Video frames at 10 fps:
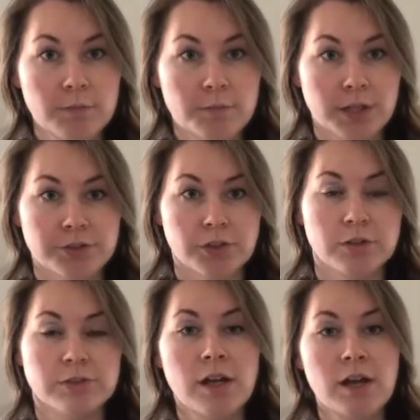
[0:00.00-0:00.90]
pressure
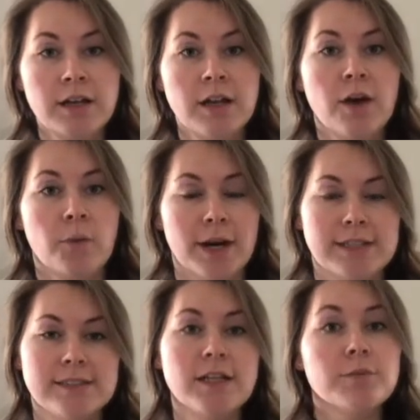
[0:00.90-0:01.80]
goes on. When I
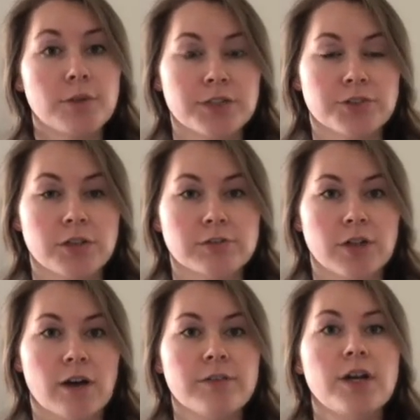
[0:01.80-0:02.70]
sit, pressure goes
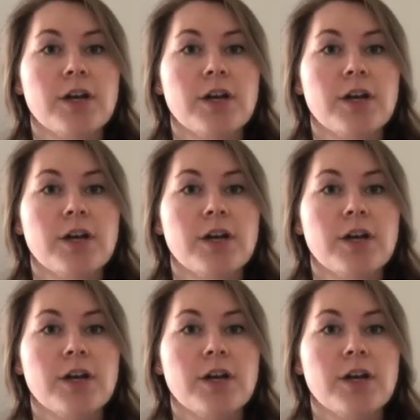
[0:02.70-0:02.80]
off.